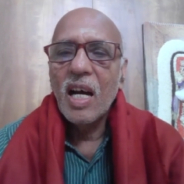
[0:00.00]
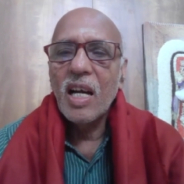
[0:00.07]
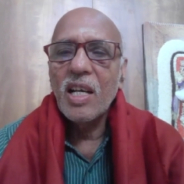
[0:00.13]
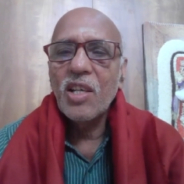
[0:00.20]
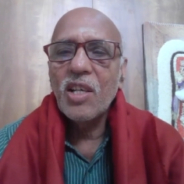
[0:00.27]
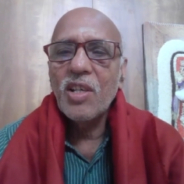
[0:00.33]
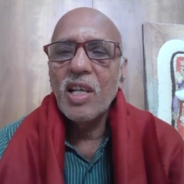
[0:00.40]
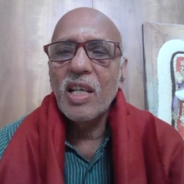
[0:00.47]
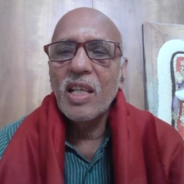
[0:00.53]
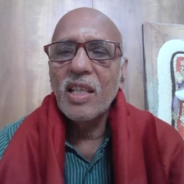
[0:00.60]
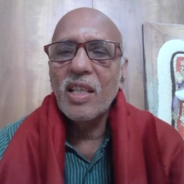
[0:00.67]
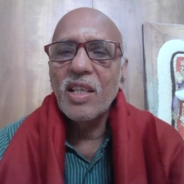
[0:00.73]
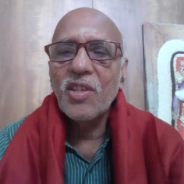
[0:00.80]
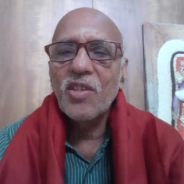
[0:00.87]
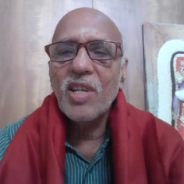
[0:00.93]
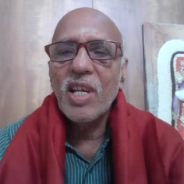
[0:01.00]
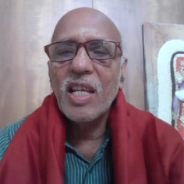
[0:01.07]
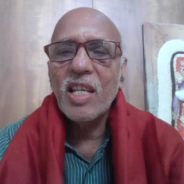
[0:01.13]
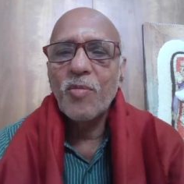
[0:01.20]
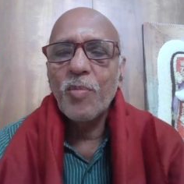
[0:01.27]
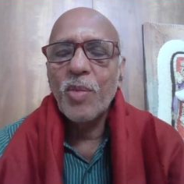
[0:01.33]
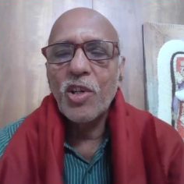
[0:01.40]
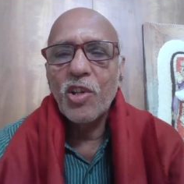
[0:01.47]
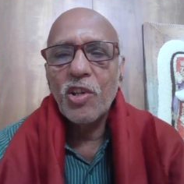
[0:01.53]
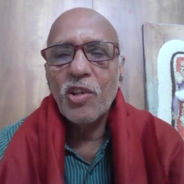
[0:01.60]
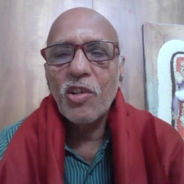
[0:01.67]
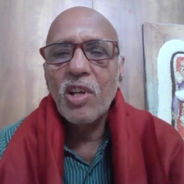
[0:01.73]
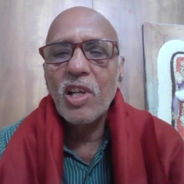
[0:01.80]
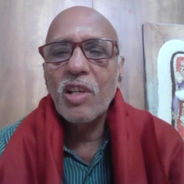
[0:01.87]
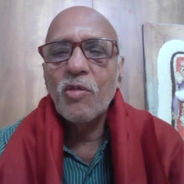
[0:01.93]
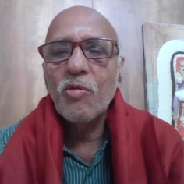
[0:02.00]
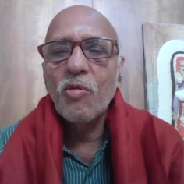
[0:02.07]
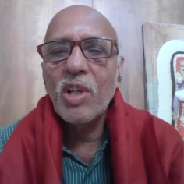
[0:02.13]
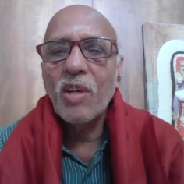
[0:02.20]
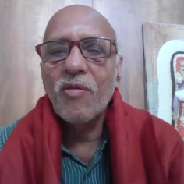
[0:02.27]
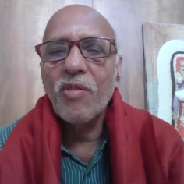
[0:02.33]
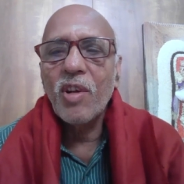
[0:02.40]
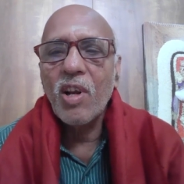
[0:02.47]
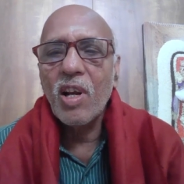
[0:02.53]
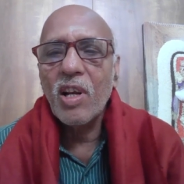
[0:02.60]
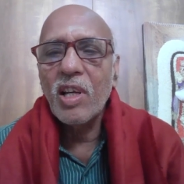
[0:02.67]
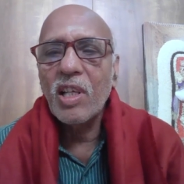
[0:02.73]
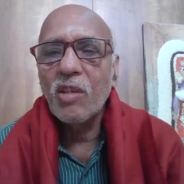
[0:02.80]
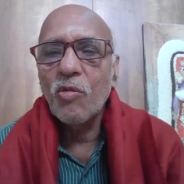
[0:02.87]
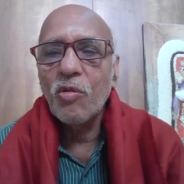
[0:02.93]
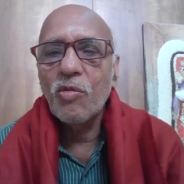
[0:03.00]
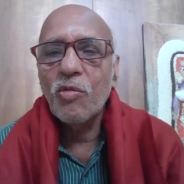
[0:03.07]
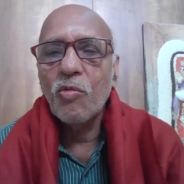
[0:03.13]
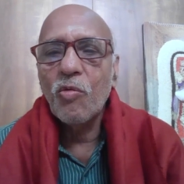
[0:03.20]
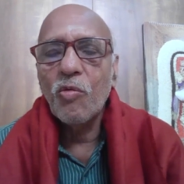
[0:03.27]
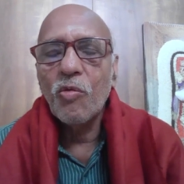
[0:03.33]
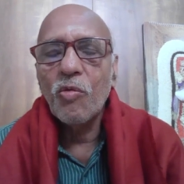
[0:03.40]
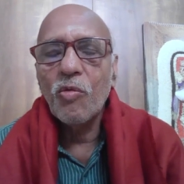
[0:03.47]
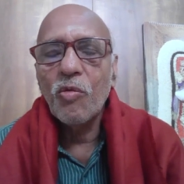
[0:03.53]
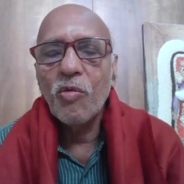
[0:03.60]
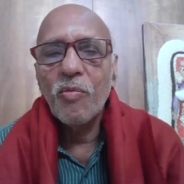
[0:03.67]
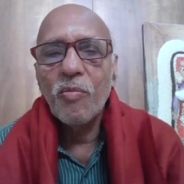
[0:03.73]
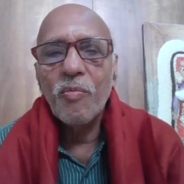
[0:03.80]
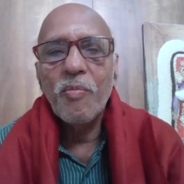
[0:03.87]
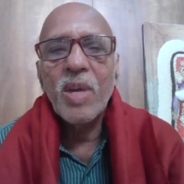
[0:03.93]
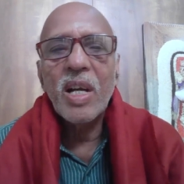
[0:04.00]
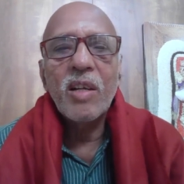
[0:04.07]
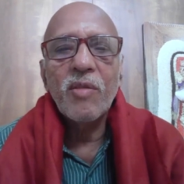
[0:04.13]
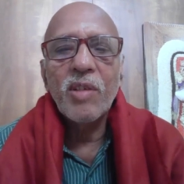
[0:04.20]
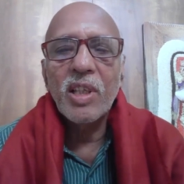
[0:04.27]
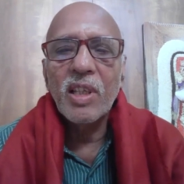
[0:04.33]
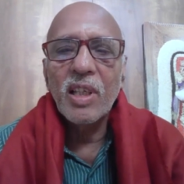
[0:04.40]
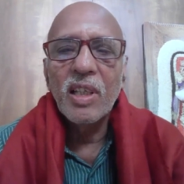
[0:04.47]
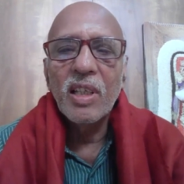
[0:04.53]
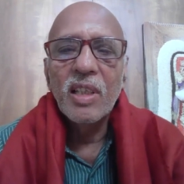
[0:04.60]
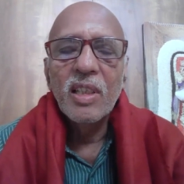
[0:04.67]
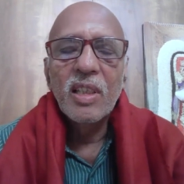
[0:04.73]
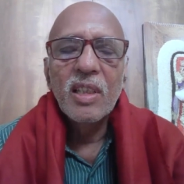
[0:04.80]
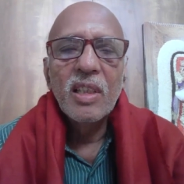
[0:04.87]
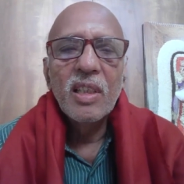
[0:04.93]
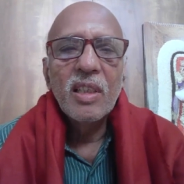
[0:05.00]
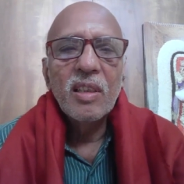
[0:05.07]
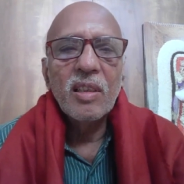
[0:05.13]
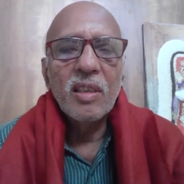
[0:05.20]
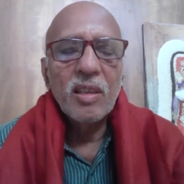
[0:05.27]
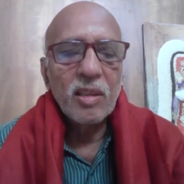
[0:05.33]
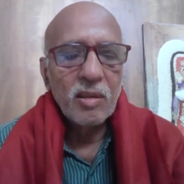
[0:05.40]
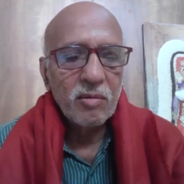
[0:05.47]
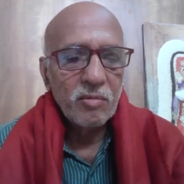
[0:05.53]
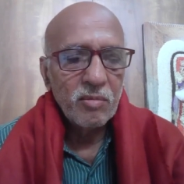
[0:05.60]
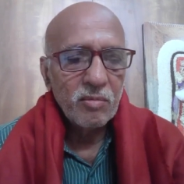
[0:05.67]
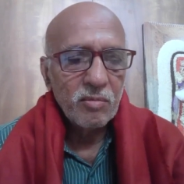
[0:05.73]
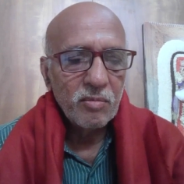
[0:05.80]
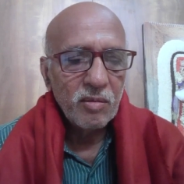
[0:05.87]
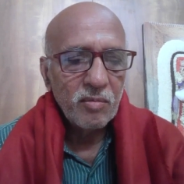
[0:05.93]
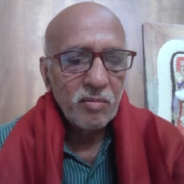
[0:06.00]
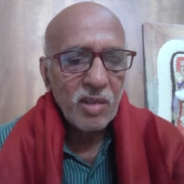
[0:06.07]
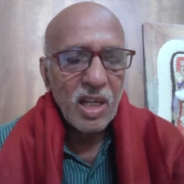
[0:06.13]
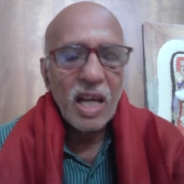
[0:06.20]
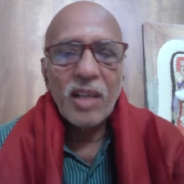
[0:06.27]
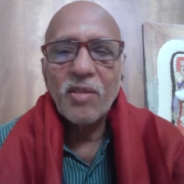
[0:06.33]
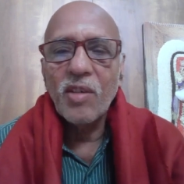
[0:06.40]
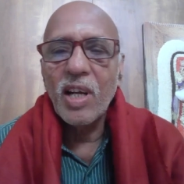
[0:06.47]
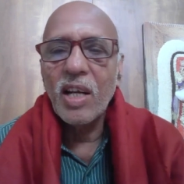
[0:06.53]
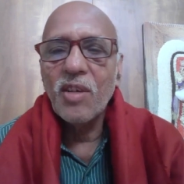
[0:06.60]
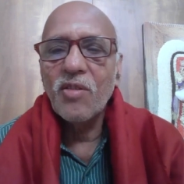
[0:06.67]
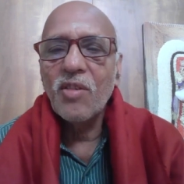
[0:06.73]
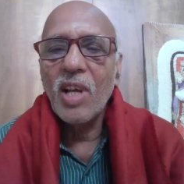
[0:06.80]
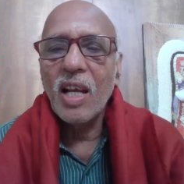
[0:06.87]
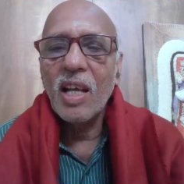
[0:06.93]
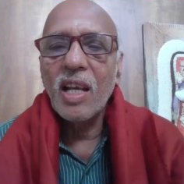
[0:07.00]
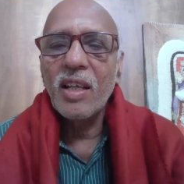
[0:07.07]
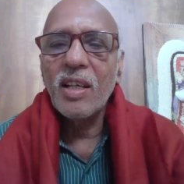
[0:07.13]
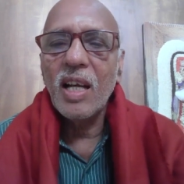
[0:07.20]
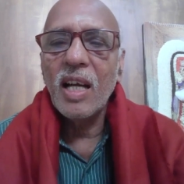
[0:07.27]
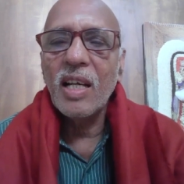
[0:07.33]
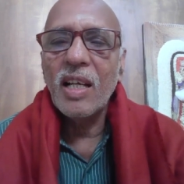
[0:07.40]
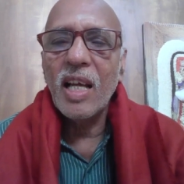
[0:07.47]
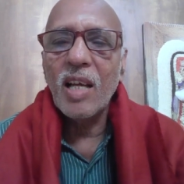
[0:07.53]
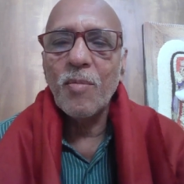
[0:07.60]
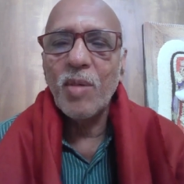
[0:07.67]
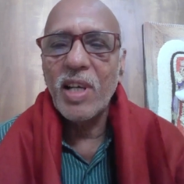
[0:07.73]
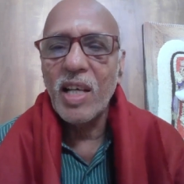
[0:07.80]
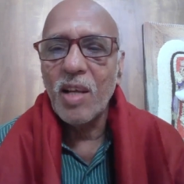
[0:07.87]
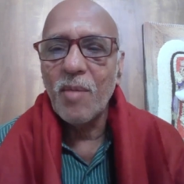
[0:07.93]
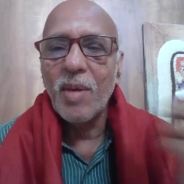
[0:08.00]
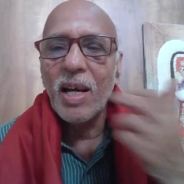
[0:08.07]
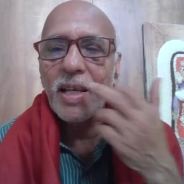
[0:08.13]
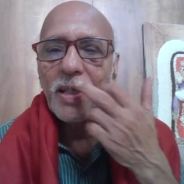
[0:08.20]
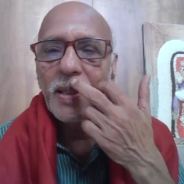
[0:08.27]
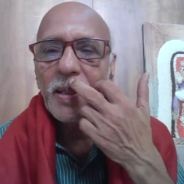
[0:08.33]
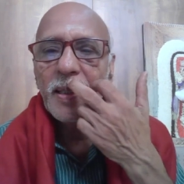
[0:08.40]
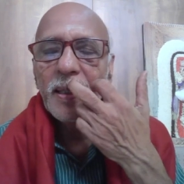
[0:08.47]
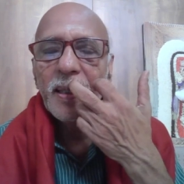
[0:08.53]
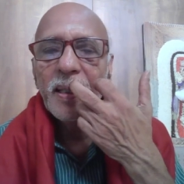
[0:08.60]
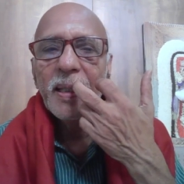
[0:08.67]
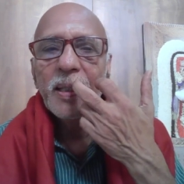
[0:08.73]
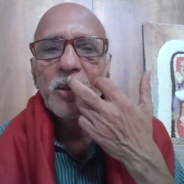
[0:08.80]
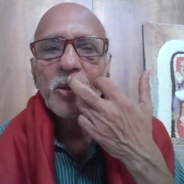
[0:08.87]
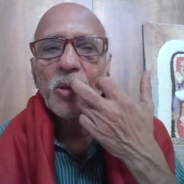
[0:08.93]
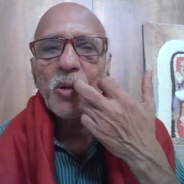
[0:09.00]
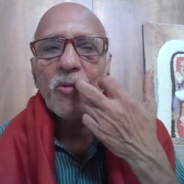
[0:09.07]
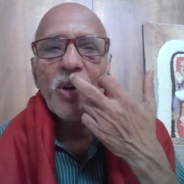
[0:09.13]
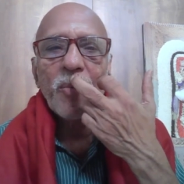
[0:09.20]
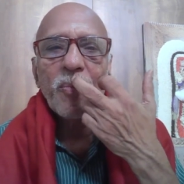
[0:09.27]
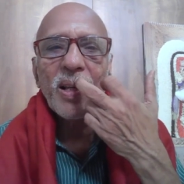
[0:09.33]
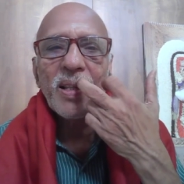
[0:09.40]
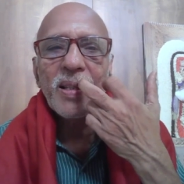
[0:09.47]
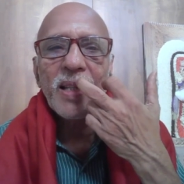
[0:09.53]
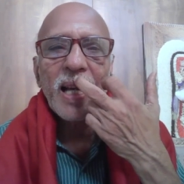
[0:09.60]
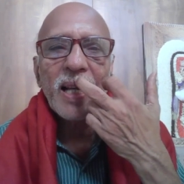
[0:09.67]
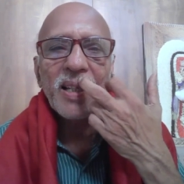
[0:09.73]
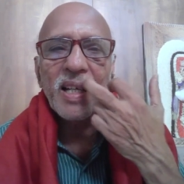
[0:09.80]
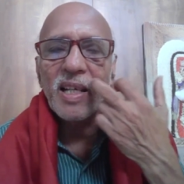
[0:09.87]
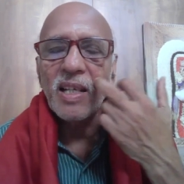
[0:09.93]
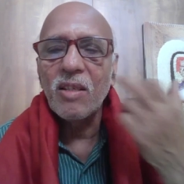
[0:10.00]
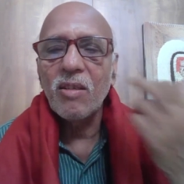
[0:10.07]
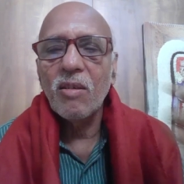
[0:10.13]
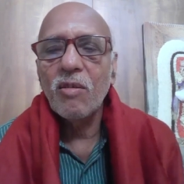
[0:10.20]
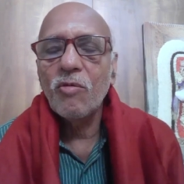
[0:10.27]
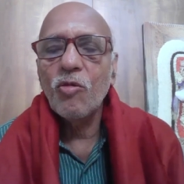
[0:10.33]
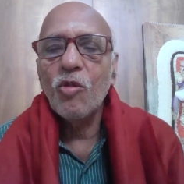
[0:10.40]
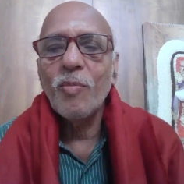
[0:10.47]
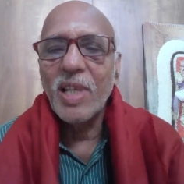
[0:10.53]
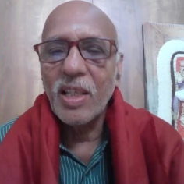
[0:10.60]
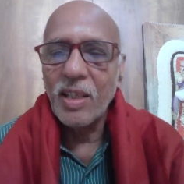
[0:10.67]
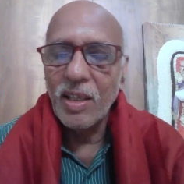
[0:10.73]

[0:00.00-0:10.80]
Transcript: Additionally, this day is particularly suited for honoring those who met with uh, um, accidents, un untimely demise through weapons, accidents, so many